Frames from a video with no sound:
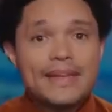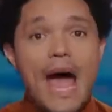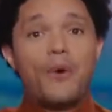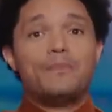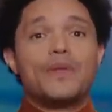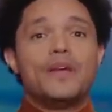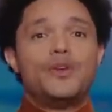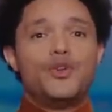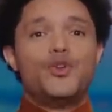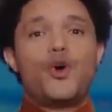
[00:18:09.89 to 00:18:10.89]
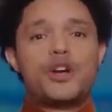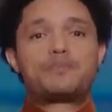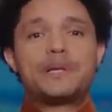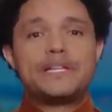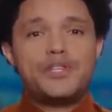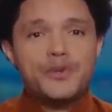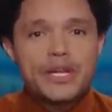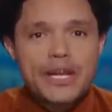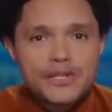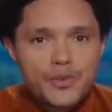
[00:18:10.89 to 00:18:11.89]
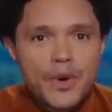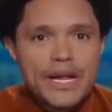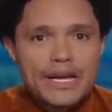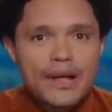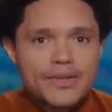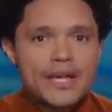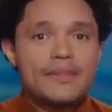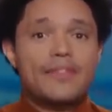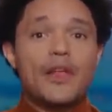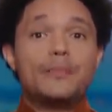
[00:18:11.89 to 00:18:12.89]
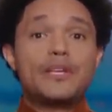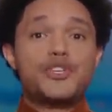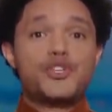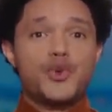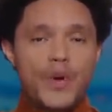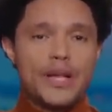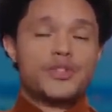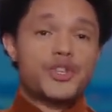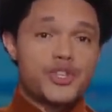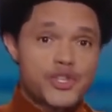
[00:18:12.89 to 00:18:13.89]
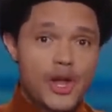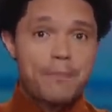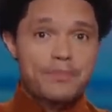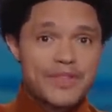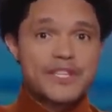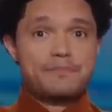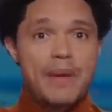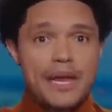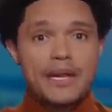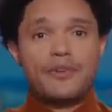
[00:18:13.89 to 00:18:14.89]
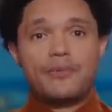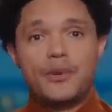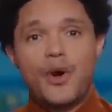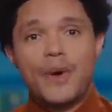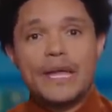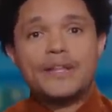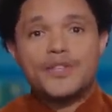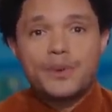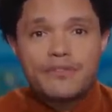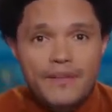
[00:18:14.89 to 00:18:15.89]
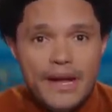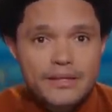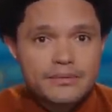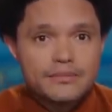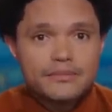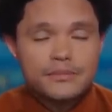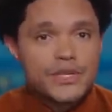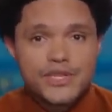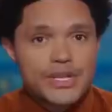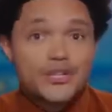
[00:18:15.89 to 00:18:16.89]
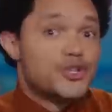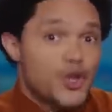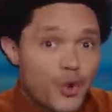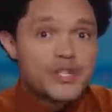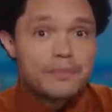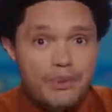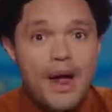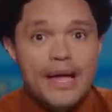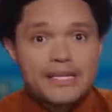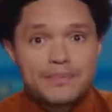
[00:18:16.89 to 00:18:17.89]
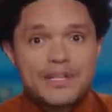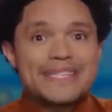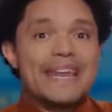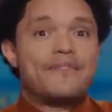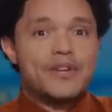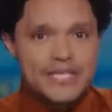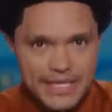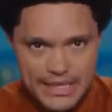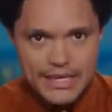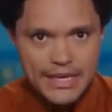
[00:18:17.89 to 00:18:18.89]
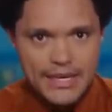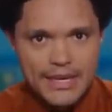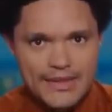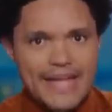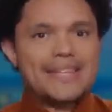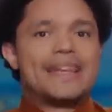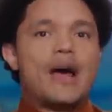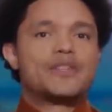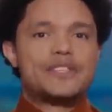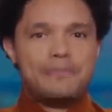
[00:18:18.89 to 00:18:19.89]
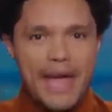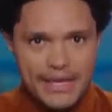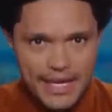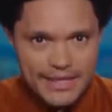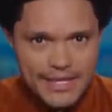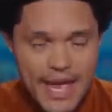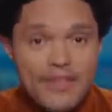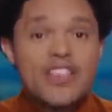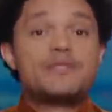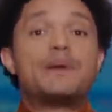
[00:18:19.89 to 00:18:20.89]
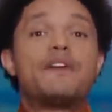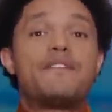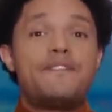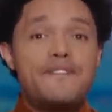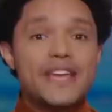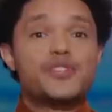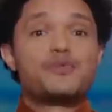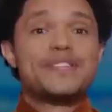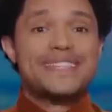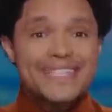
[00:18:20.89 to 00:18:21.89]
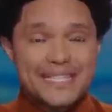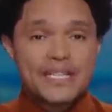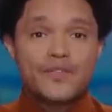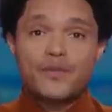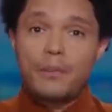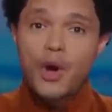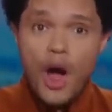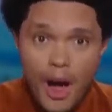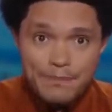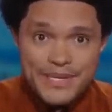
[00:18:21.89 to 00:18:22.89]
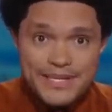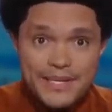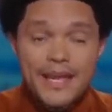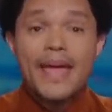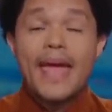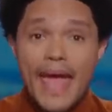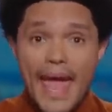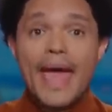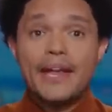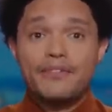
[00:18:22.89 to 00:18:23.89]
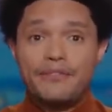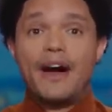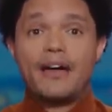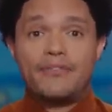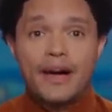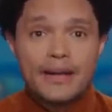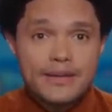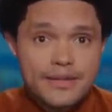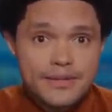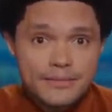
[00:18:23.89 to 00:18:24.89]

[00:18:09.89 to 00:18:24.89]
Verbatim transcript: Now, New York's police union has already announced that they'll be suing to stop this mandate from going into effect, which is no surprise because in every city that's announced a mandate, there's been a fierce resistance from cops and firefighters.